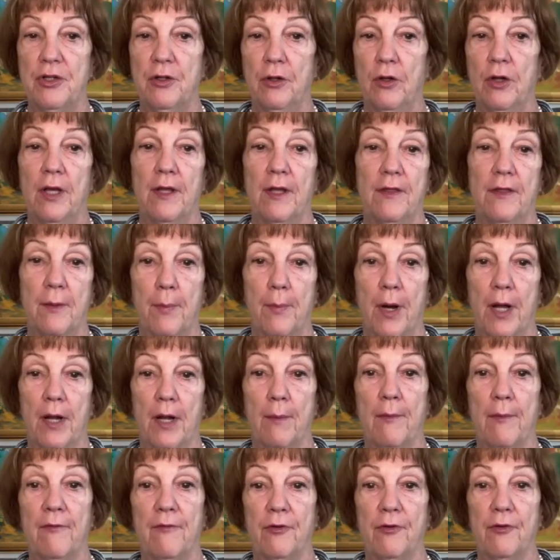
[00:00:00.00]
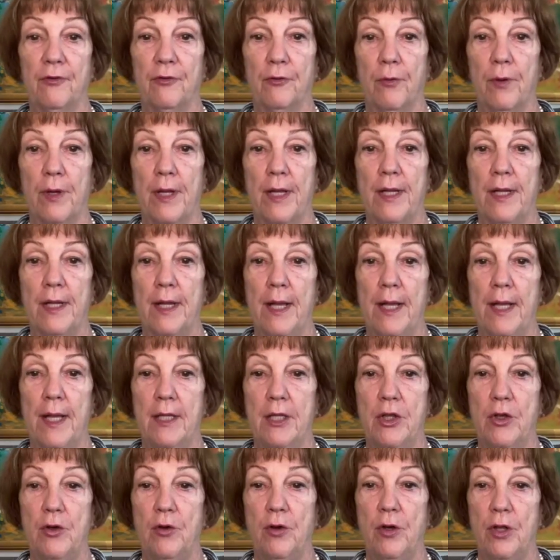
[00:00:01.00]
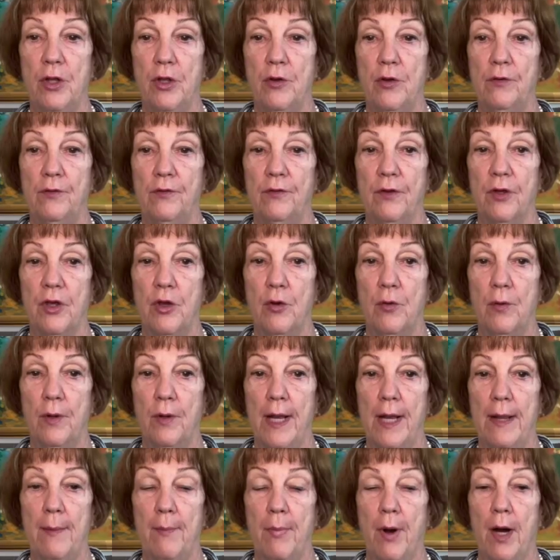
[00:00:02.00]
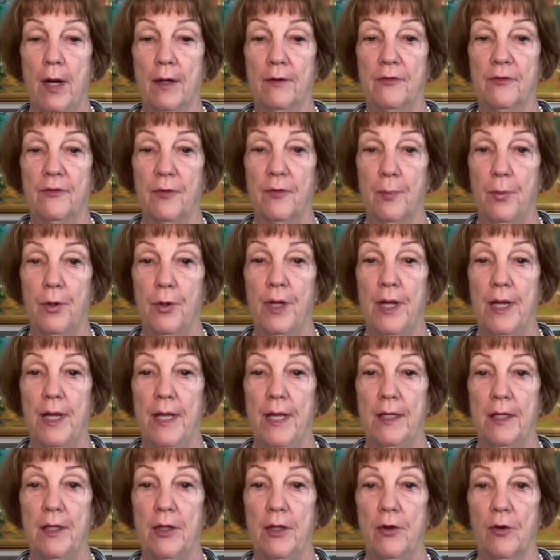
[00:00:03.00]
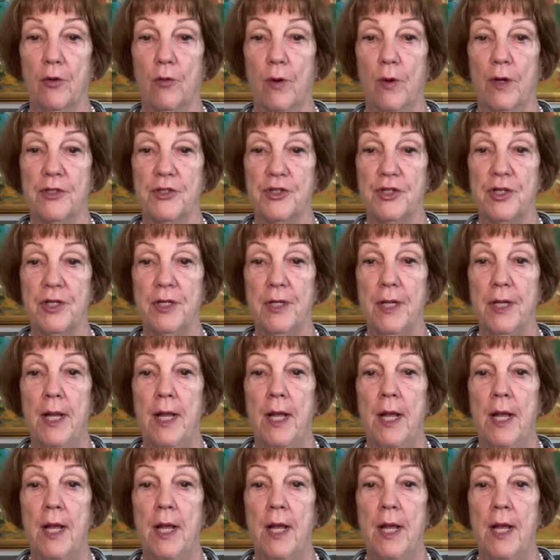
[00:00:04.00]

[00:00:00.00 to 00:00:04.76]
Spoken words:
look at the bottom of your screen and you can use the Q&A box to put in your question.